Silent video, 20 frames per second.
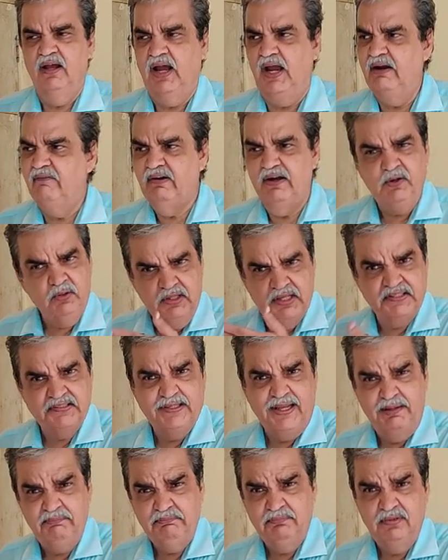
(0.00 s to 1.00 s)
went to the
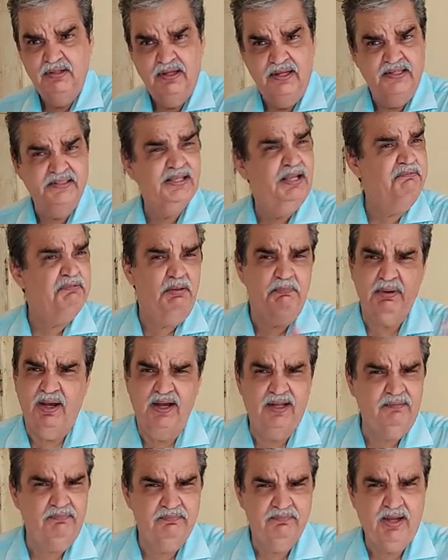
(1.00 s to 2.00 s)
exam. Exam ke
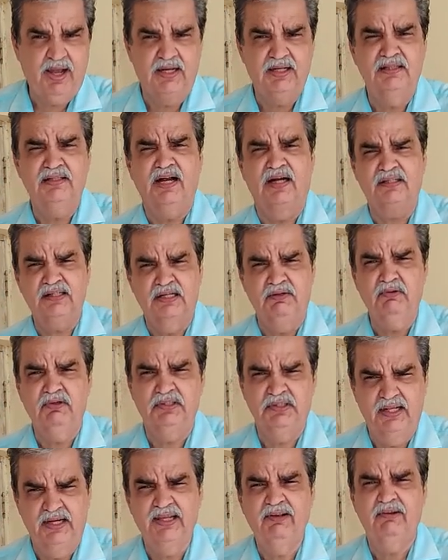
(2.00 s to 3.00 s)
bahar, Anand was
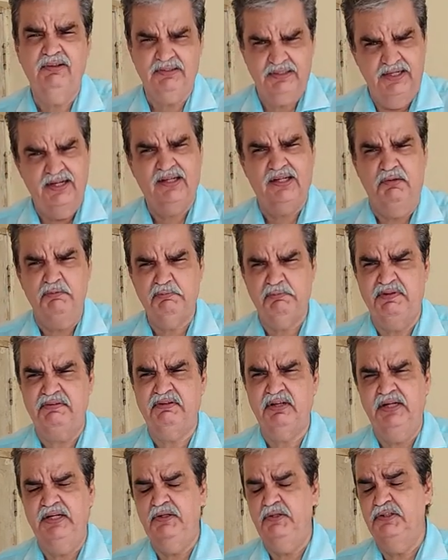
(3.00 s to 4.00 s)
there. He had come
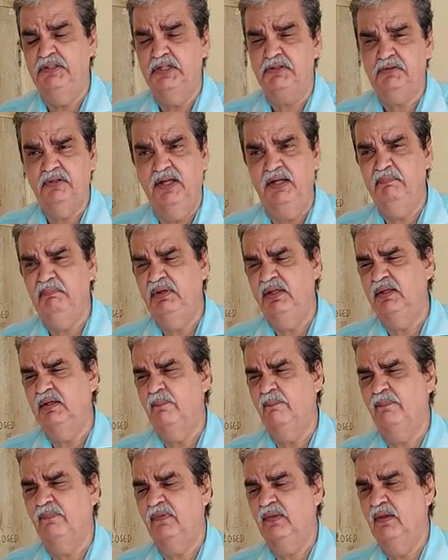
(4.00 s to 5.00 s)
specifically just to help me.
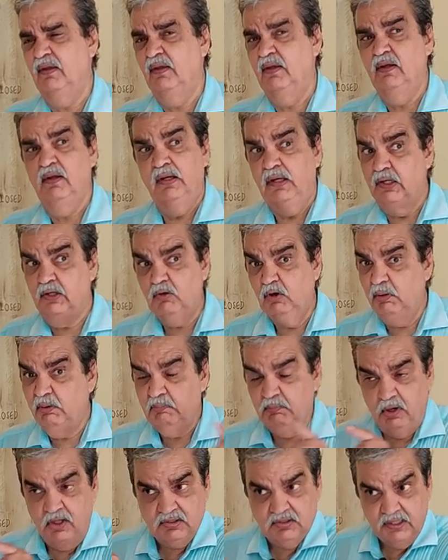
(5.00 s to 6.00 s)
He told me,
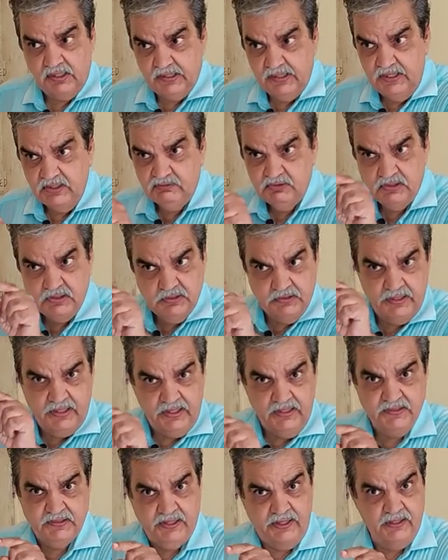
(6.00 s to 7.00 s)
boss, the case which is there
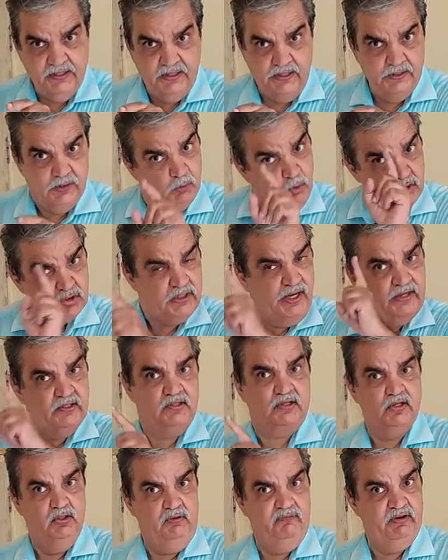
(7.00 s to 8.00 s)
inside, no, it looks like
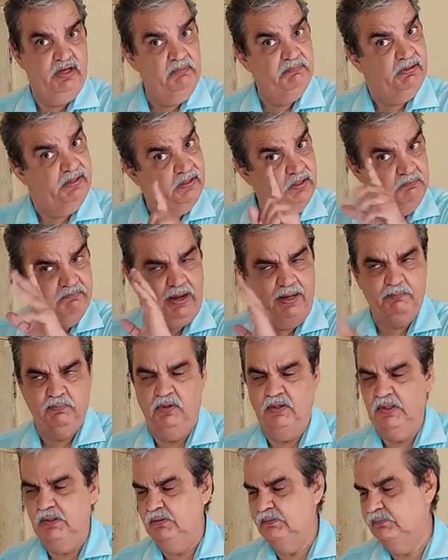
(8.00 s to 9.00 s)
schizophrenia, but it is
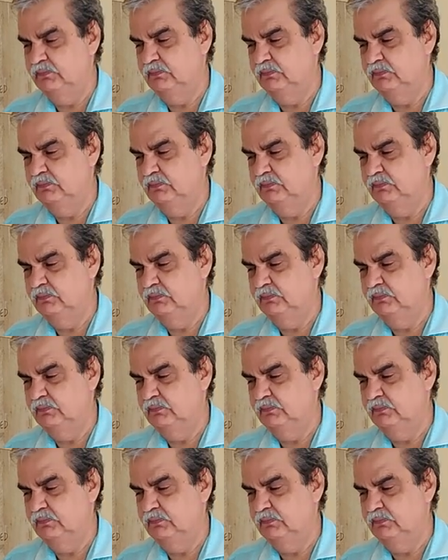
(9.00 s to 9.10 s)
bipolar.